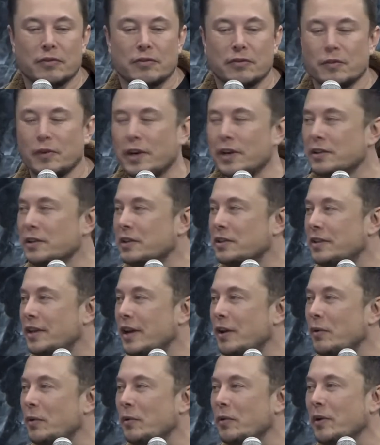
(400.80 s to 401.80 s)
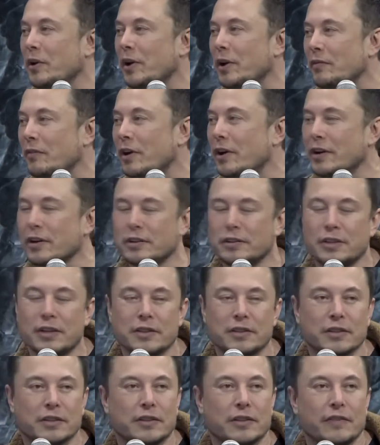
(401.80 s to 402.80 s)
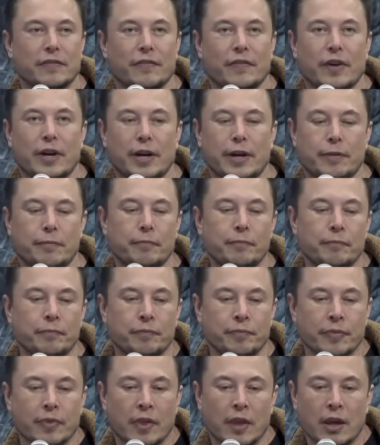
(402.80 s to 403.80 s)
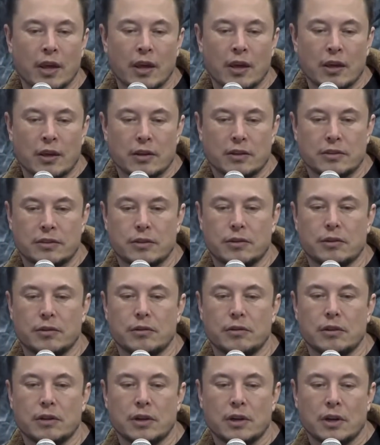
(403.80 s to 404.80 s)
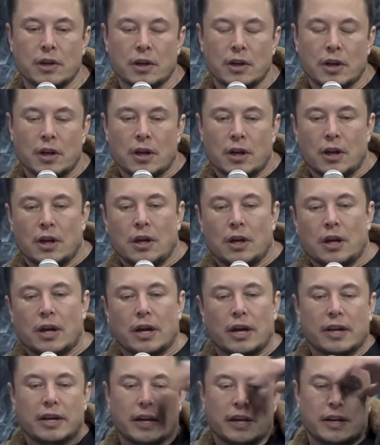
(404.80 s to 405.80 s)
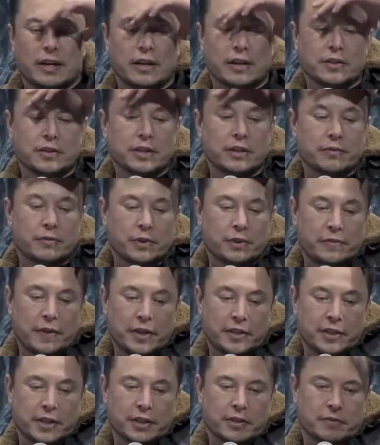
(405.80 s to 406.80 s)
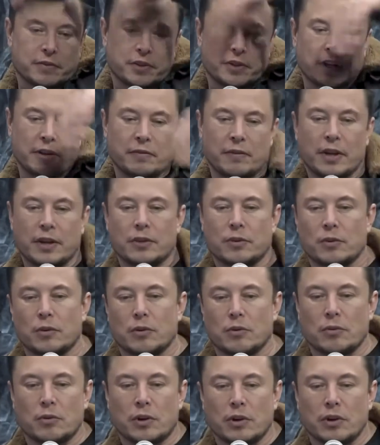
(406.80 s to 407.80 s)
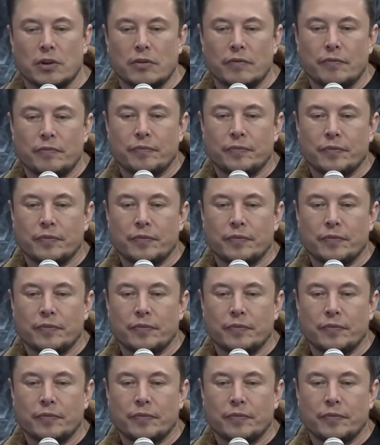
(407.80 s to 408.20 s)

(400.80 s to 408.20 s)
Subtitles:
where does it say when we're going to Mars? It doesn't. So initially for SpaceX, for example, I thought, well,